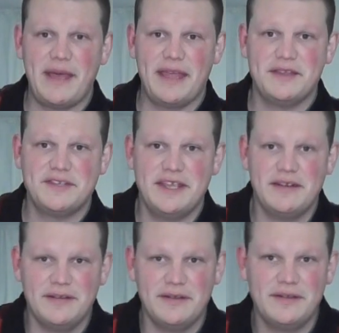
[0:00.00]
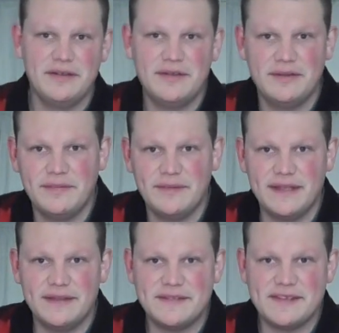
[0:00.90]
package here
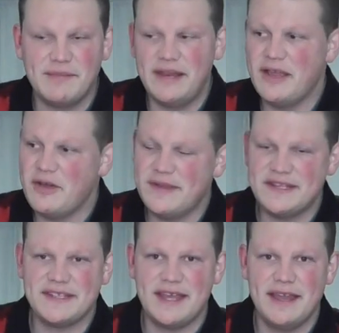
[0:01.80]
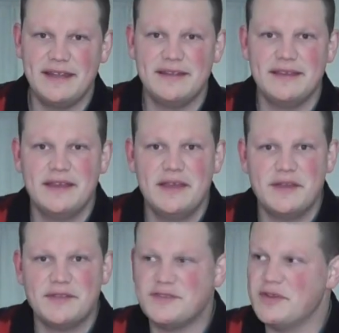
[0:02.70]
with some Lego inside.
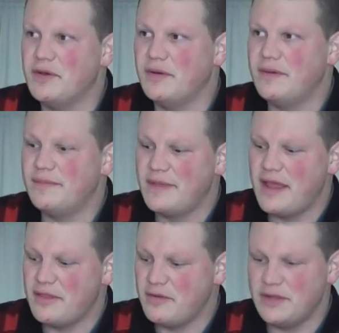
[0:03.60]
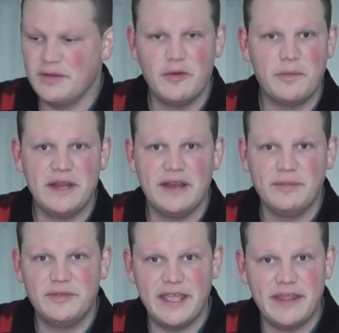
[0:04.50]
So I thought we could open it up
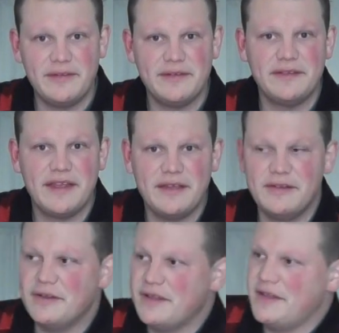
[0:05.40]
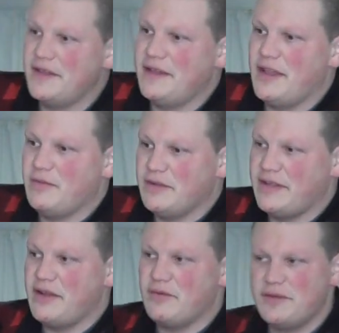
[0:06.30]
together and take a look at what
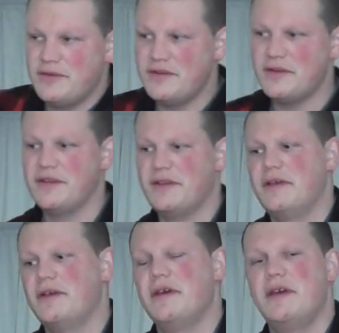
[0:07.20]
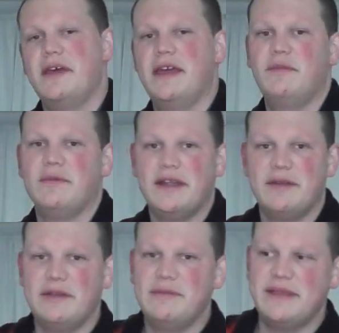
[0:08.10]
I ordered and what I
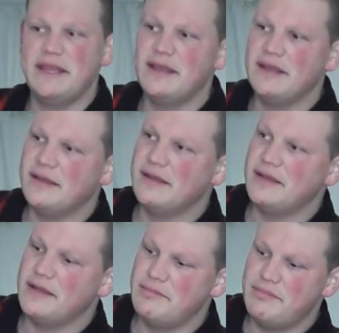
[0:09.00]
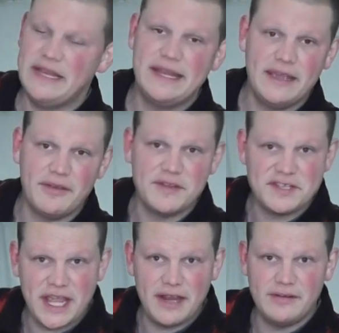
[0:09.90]
will be building on the
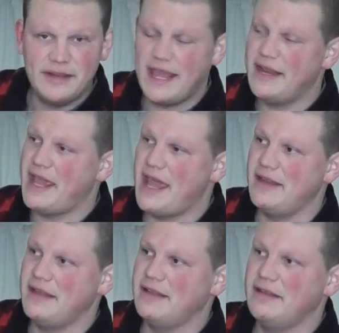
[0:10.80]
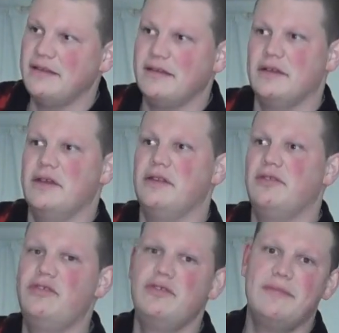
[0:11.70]
channel and adding
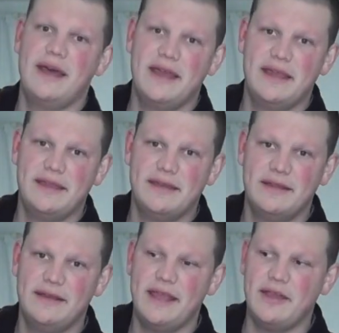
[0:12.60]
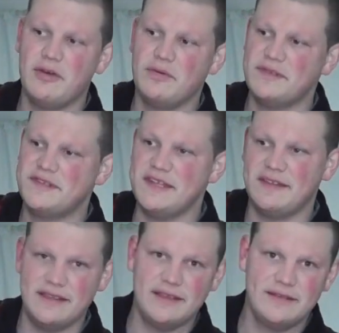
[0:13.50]
to my Lego
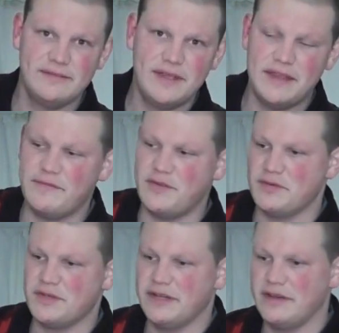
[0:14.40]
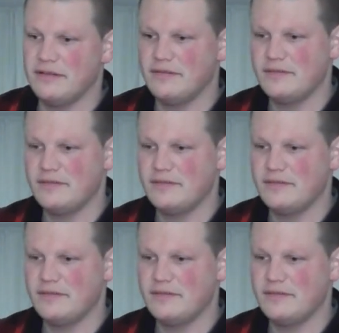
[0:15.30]
city in the future here.